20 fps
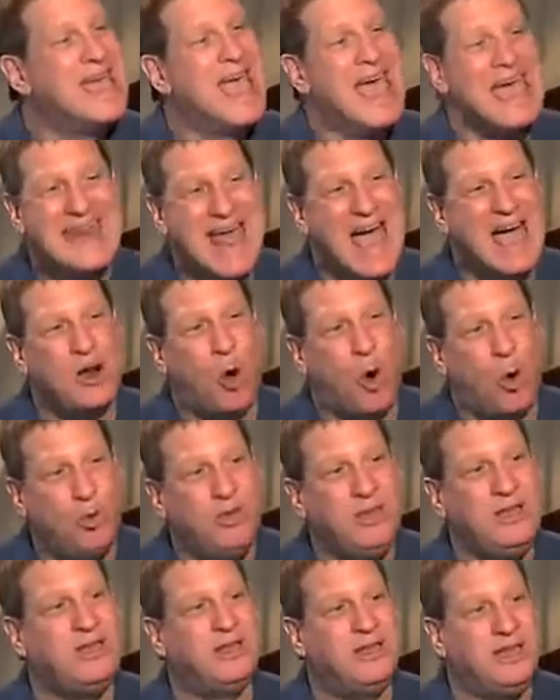And not
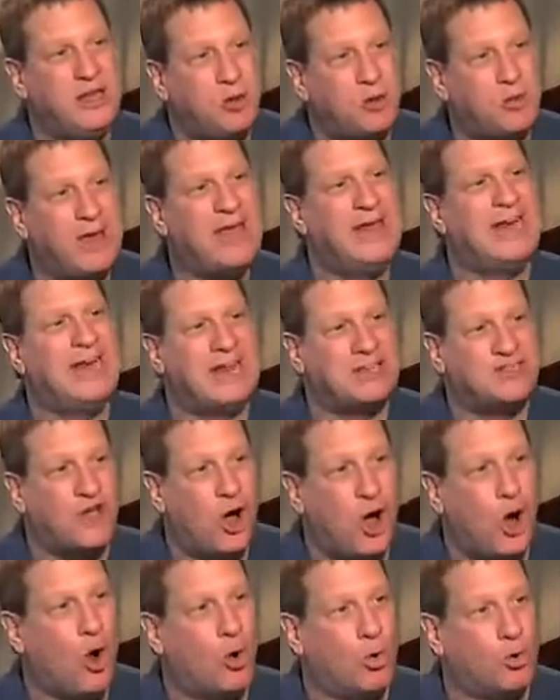only did he create it as a
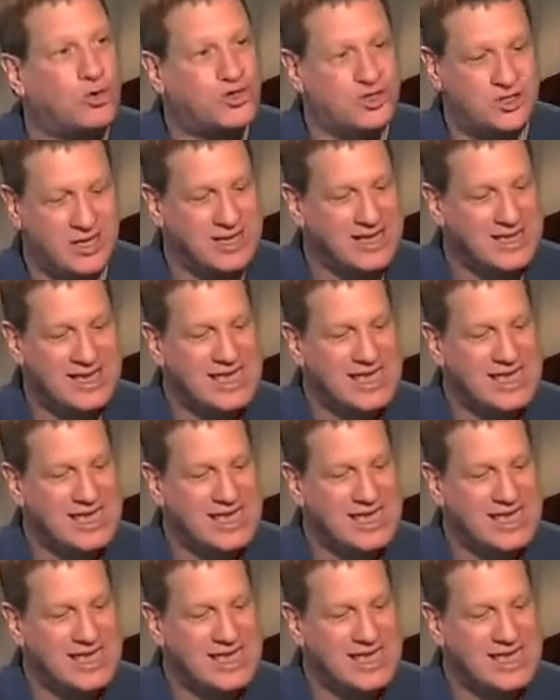hoax,